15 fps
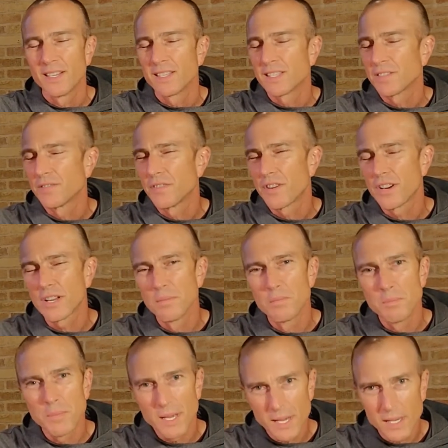It's a very
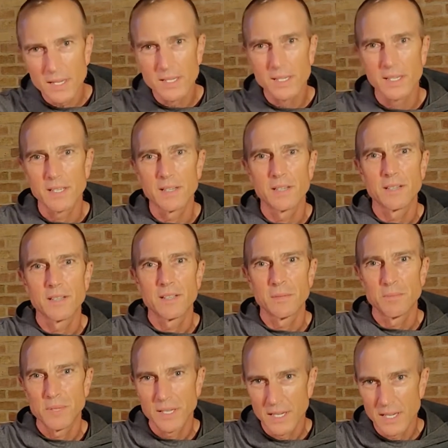amazing
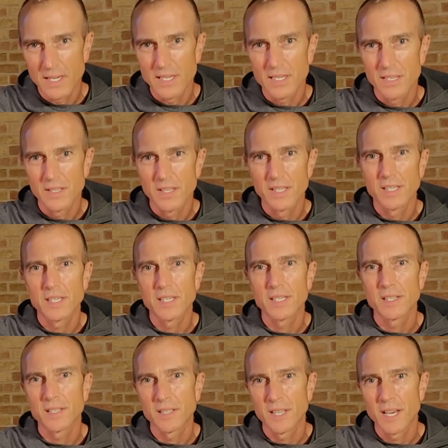beginning to
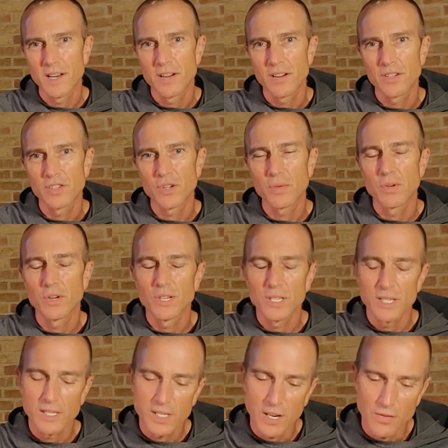this letter, so I'm going
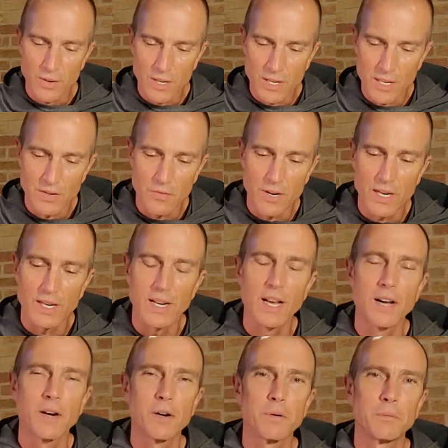to start reading it right
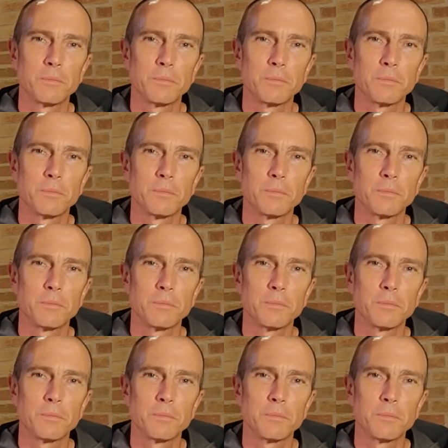now.